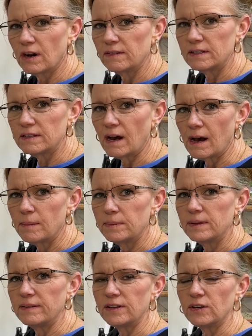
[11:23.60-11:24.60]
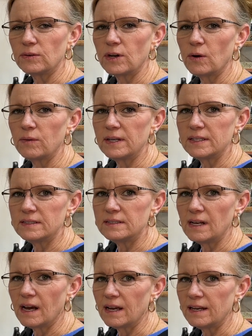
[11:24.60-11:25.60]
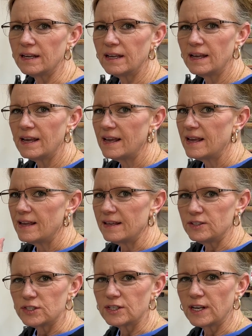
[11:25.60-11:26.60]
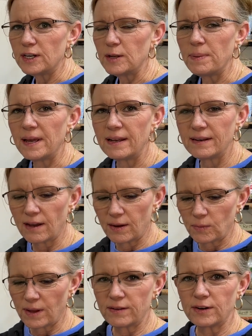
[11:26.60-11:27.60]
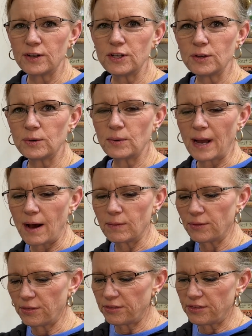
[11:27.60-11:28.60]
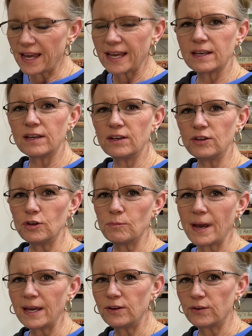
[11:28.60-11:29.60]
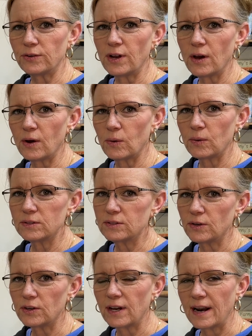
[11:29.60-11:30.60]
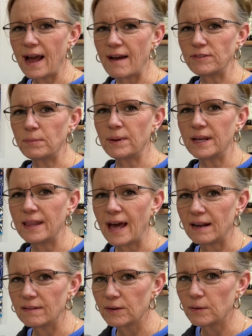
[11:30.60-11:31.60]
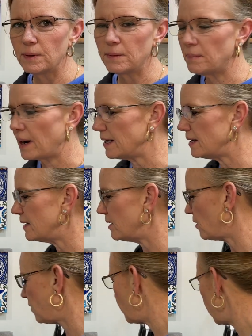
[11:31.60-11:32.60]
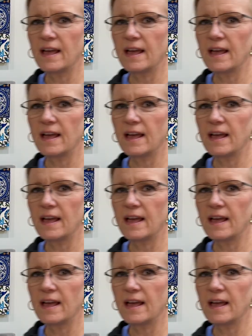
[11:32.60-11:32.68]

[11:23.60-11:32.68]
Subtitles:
on the top, and then you'll know that it's done. It's just going to depend on how thick you make your dough. So you're going to have to play that a little bit by ear.